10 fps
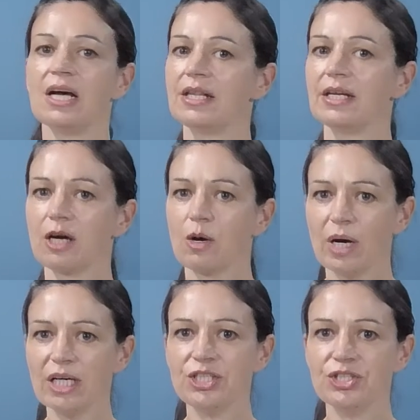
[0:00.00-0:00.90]
that are
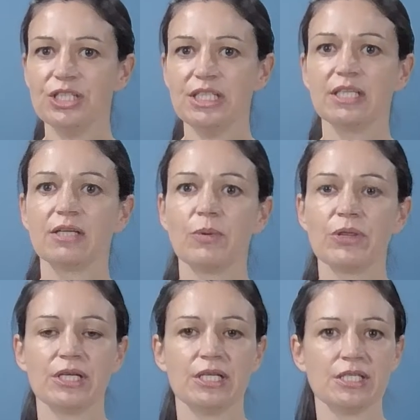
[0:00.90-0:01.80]
quite unique
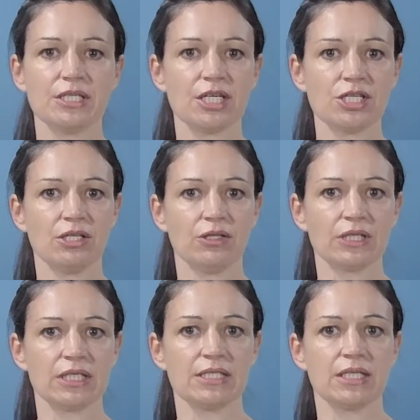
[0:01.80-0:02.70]
within international
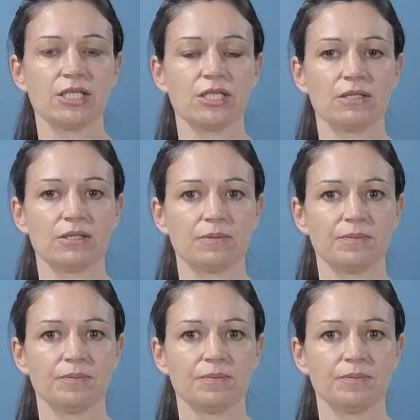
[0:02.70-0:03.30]
organizations.